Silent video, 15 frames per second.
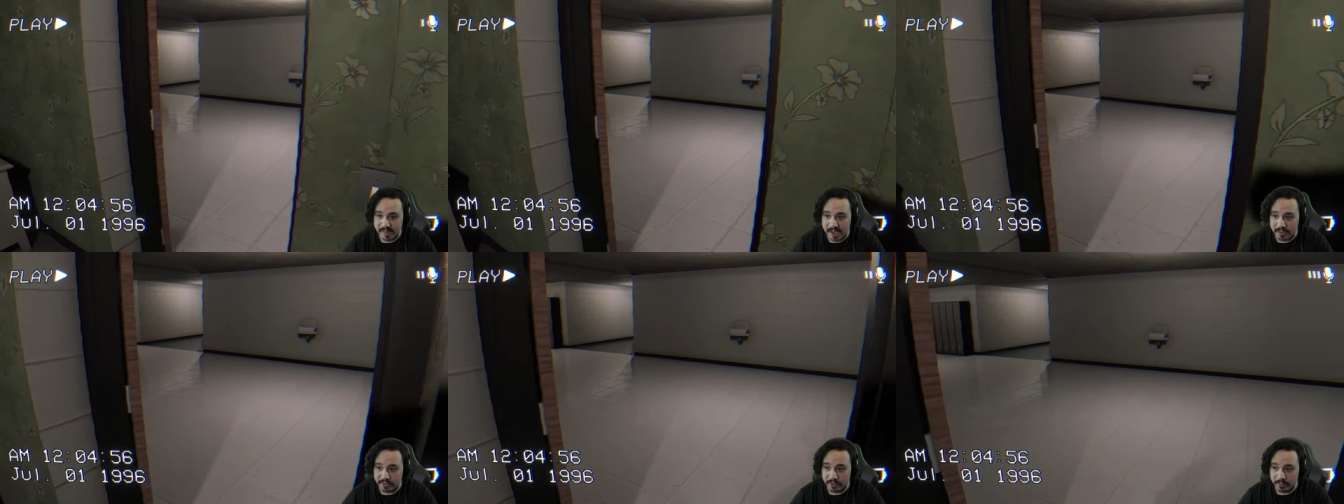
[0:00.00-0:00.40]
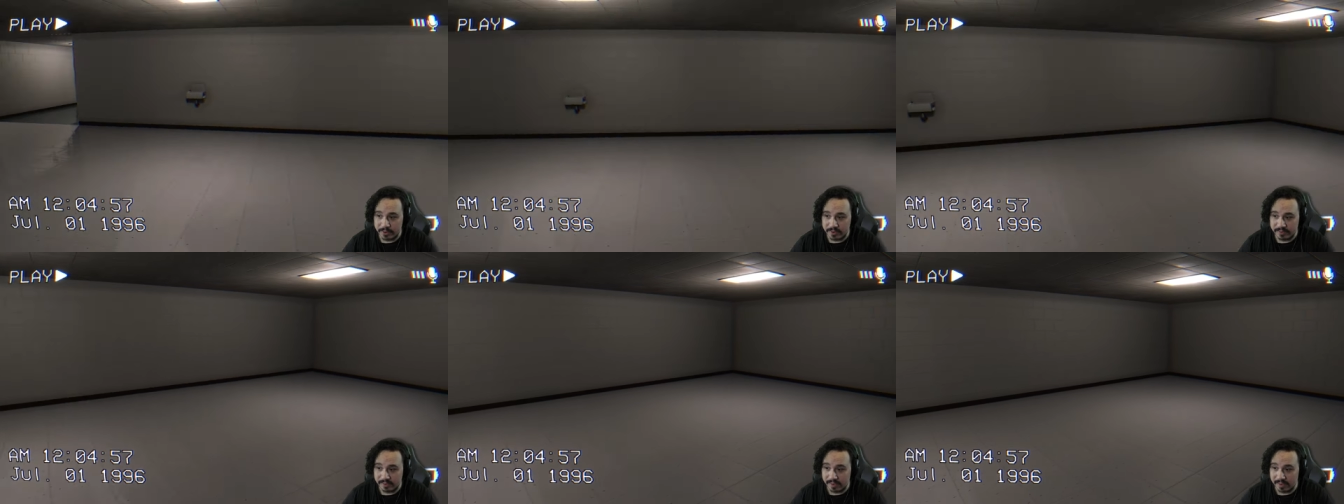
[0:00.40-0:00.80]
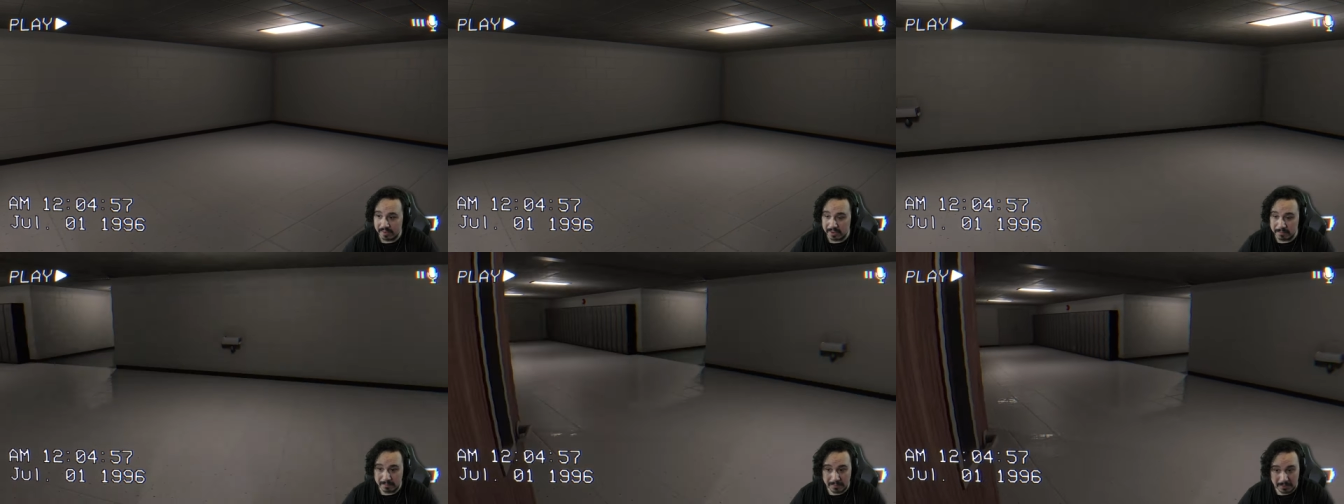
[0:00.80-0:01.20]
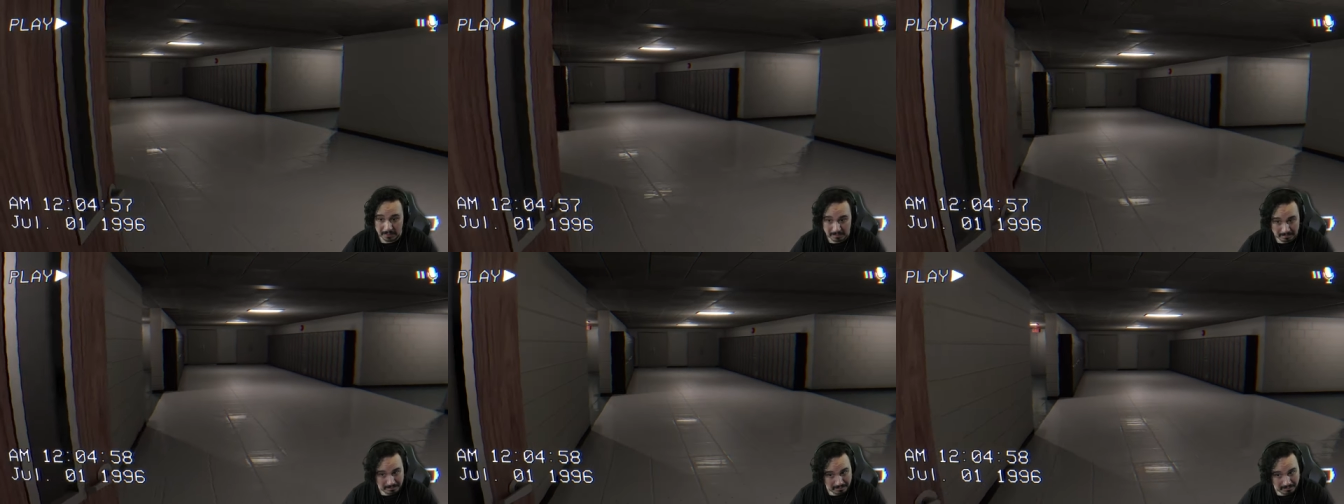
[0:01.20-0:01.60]
now there is
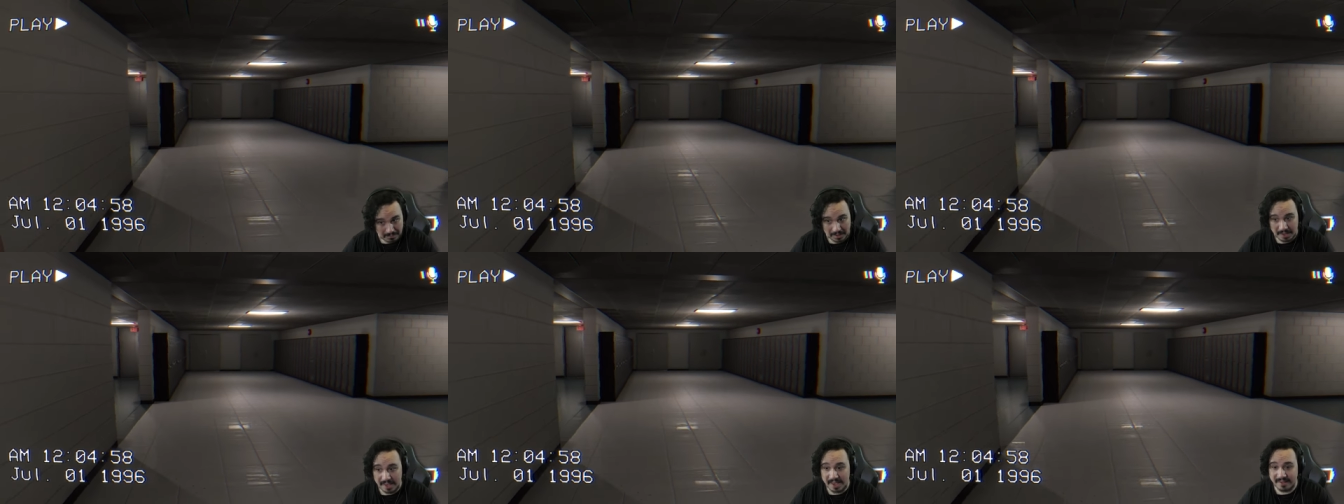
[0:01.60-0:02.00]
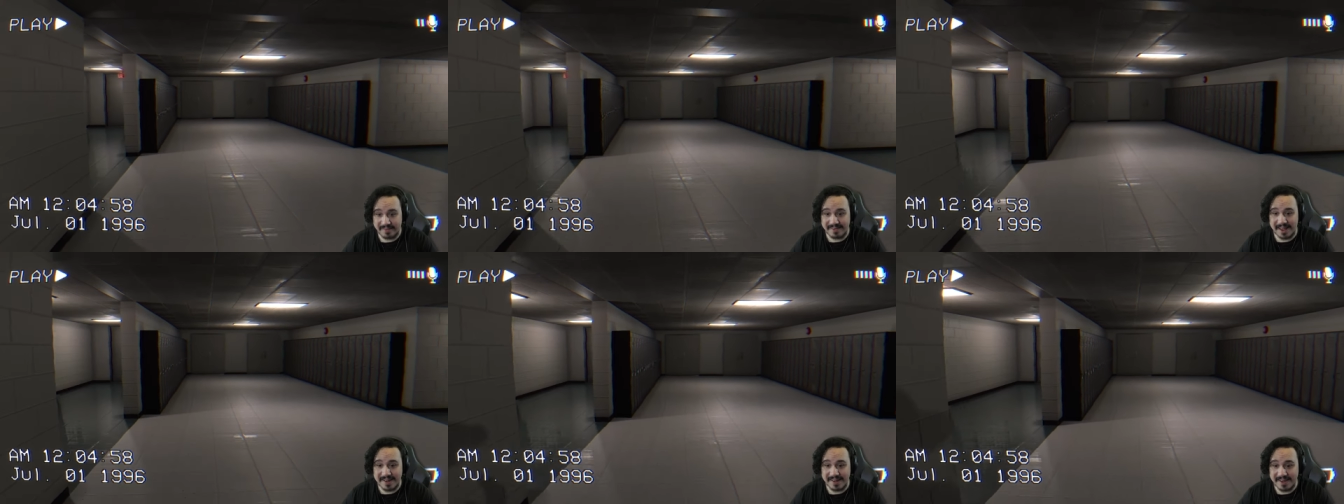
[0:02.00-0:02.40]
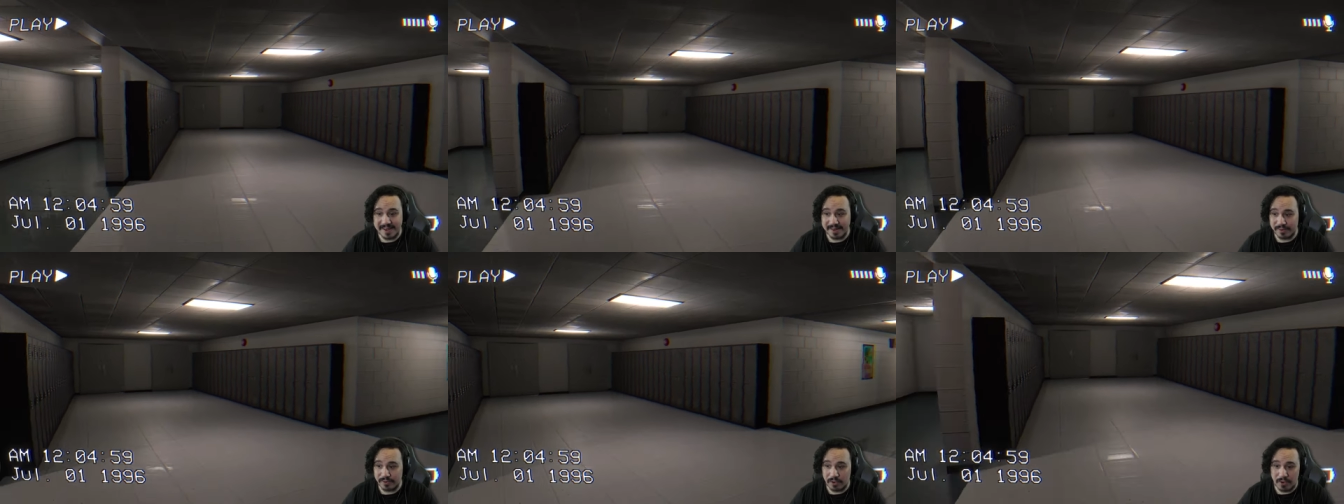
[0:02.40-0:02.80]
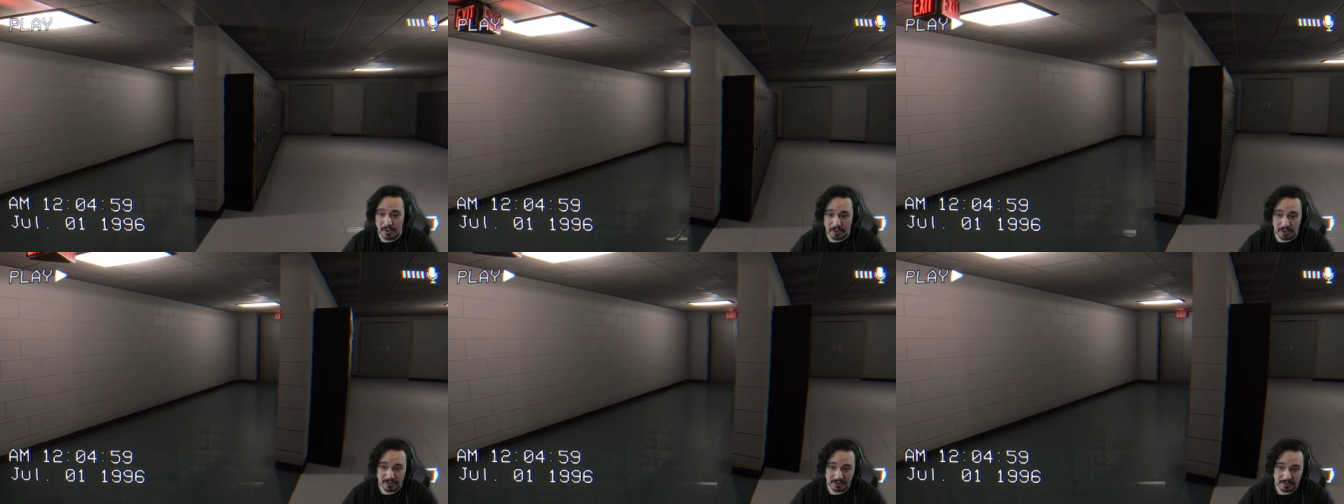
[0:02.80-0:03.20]
a sentient
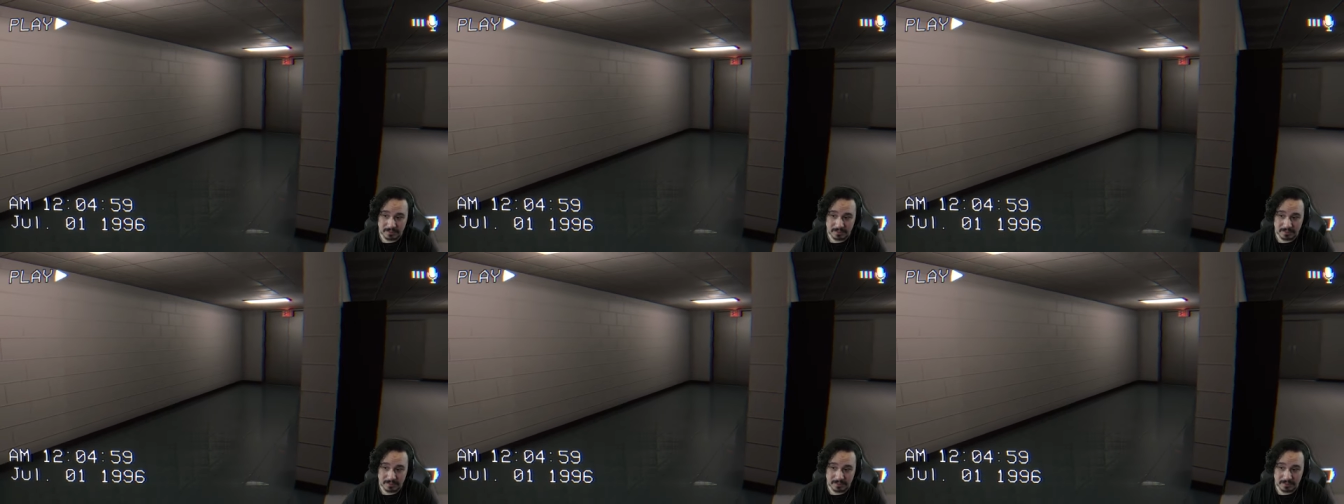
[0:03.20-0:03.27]
doll.